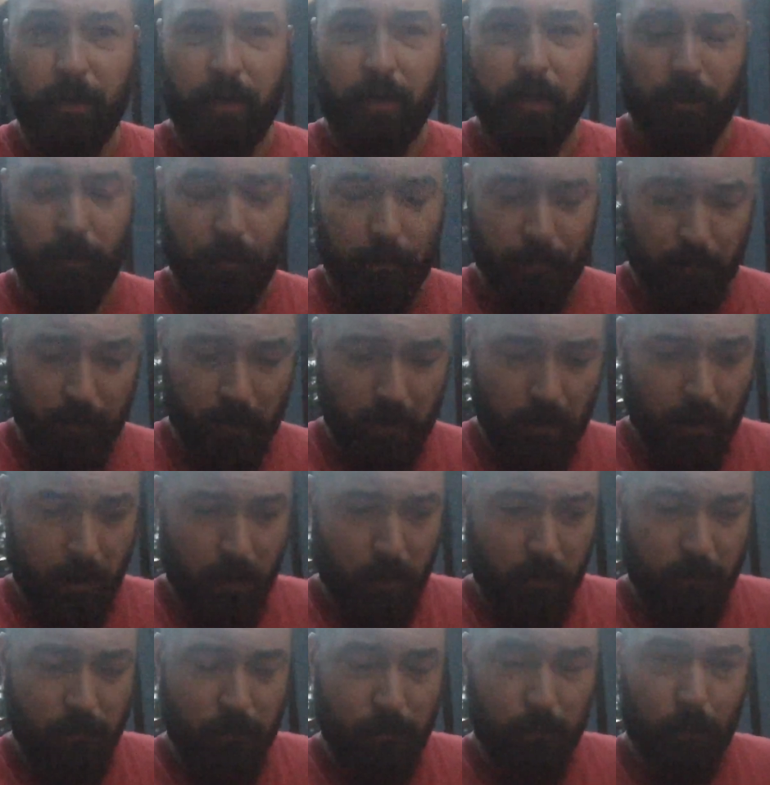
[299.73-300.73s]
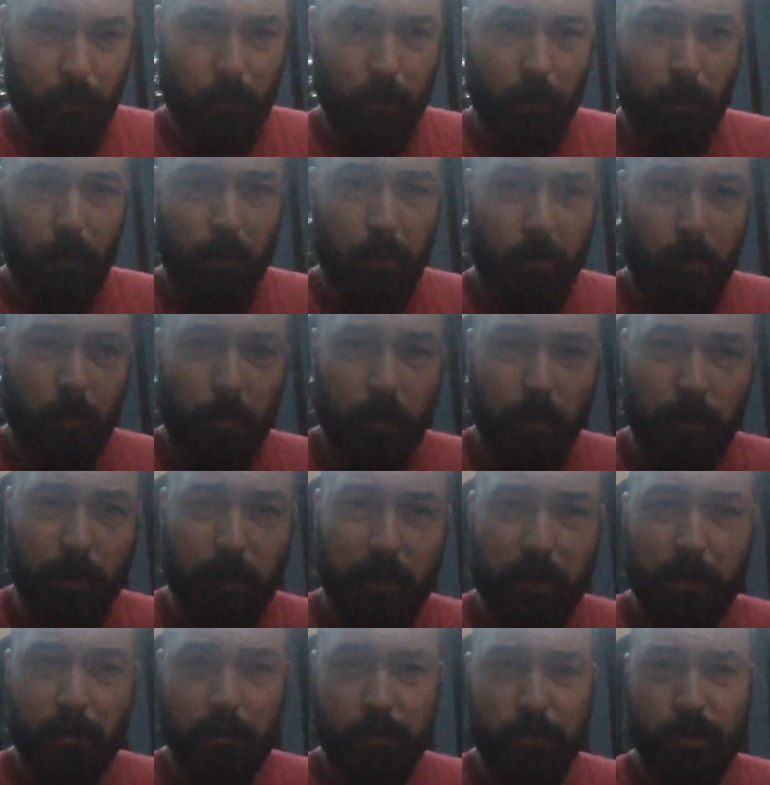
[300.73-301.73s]
here for
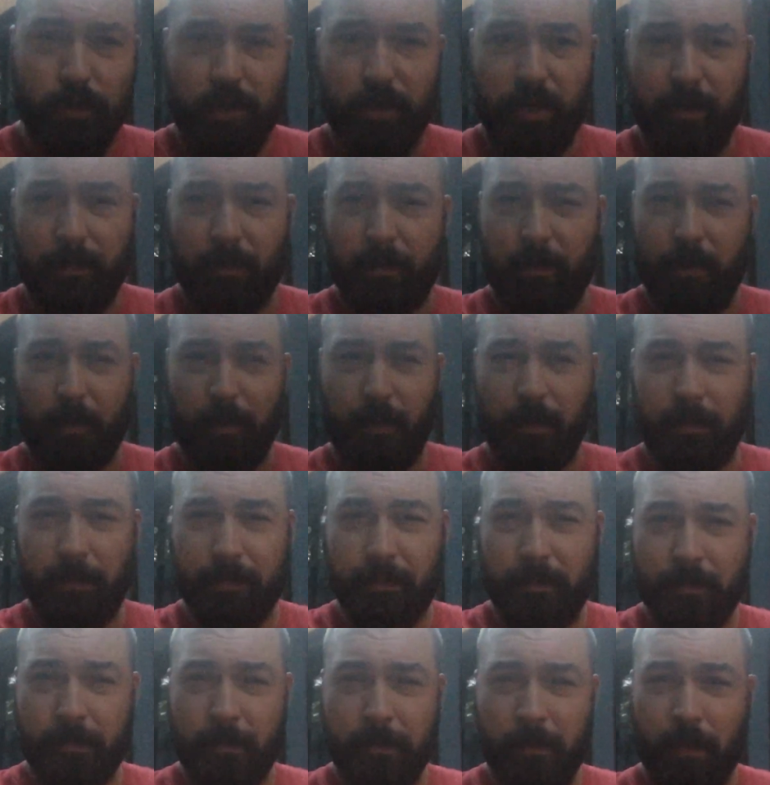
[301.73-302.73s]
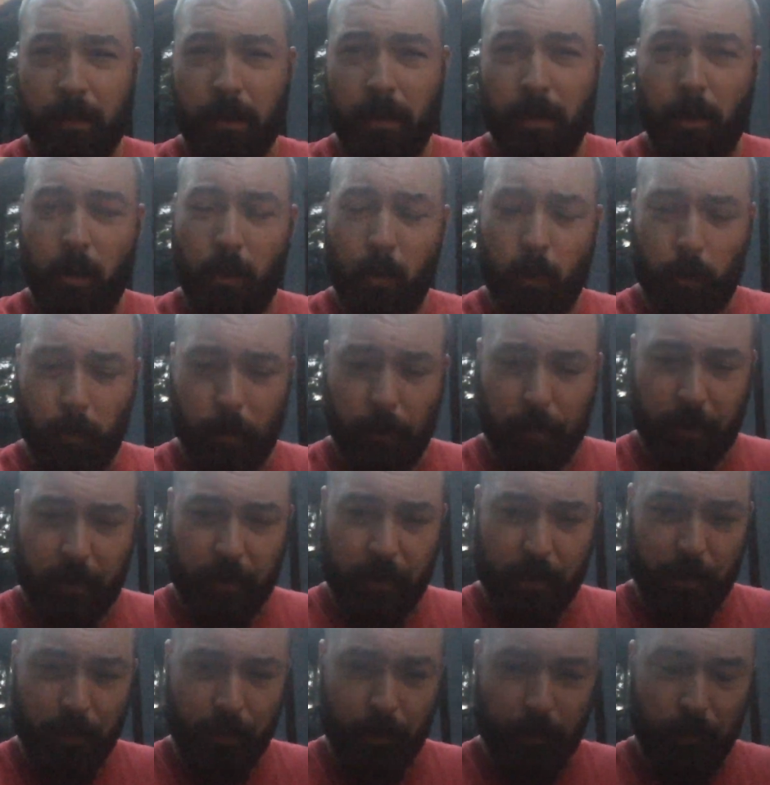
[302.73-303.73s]
leadership, who are
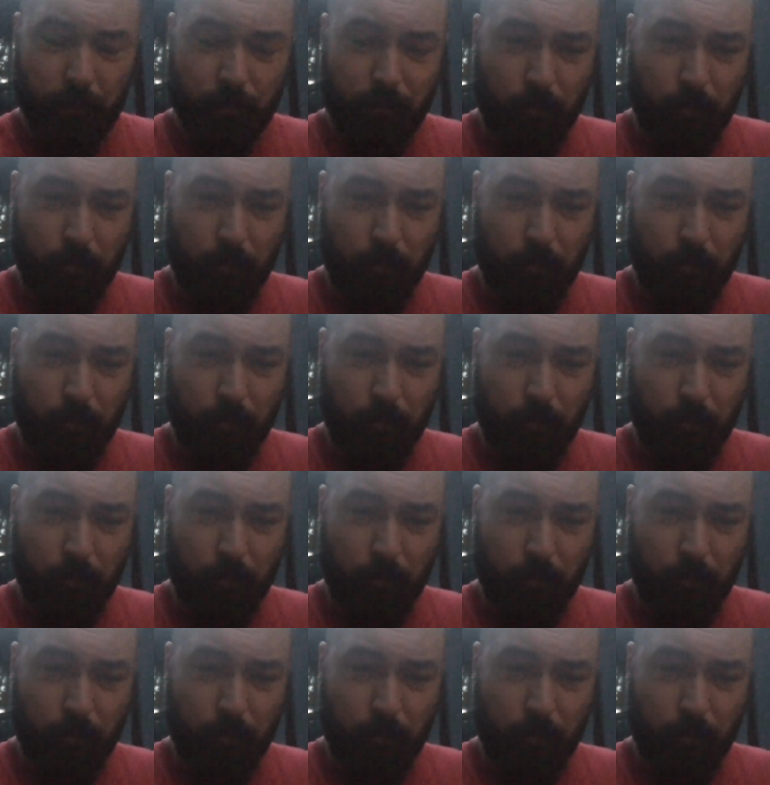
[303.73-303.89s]
here